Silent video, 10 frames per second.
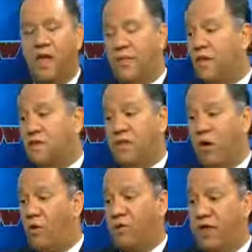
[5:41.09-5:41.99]
That is the
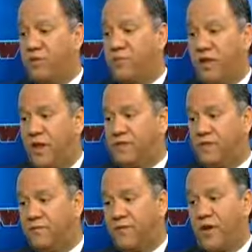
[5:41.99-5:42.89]
only
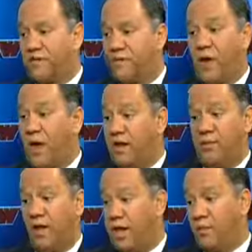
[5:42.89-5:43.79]
explanation that friends of mine
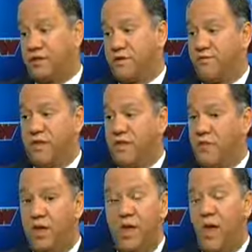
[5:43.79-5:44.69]
have been able to feed
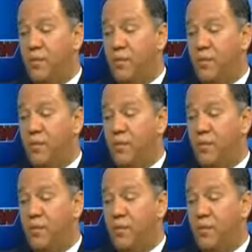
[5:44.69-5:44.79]
me,